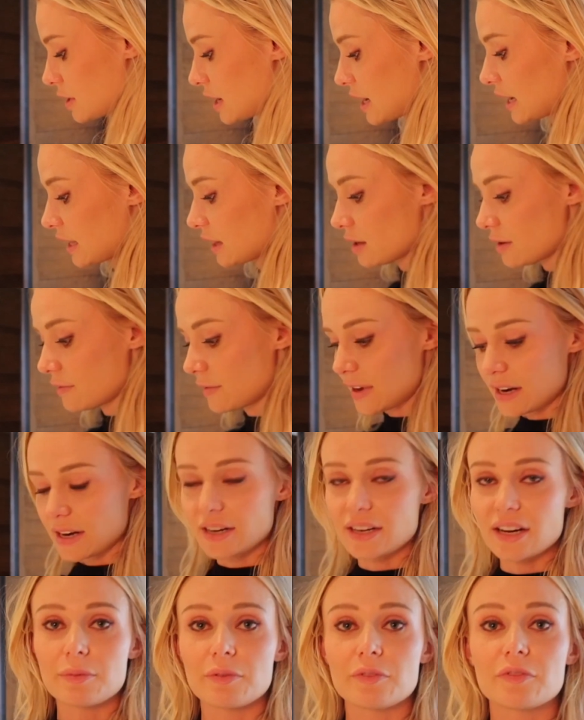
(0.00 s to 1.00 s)
I love
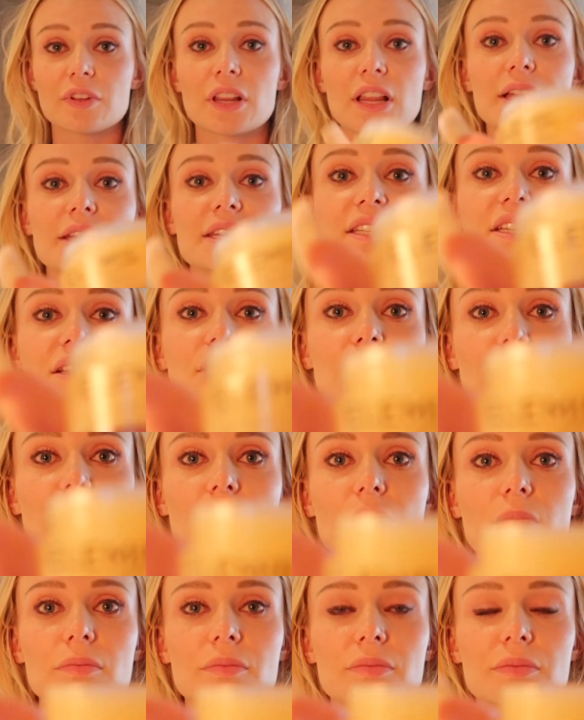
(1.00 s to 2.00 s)
any type of cleansing
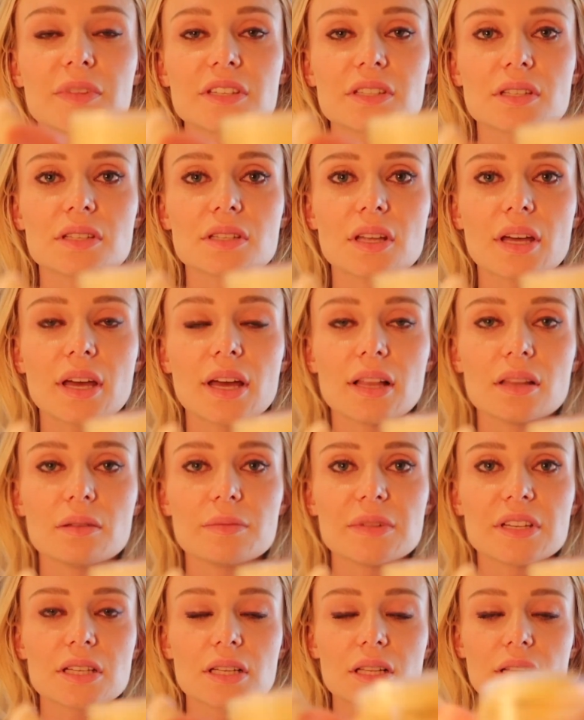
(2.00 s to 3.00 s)
balm. This is the
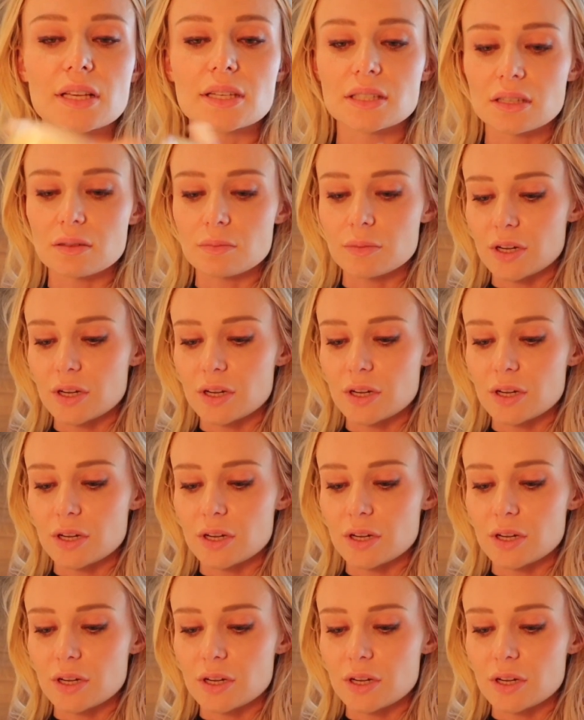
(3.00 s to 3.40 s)
Elemis cleansing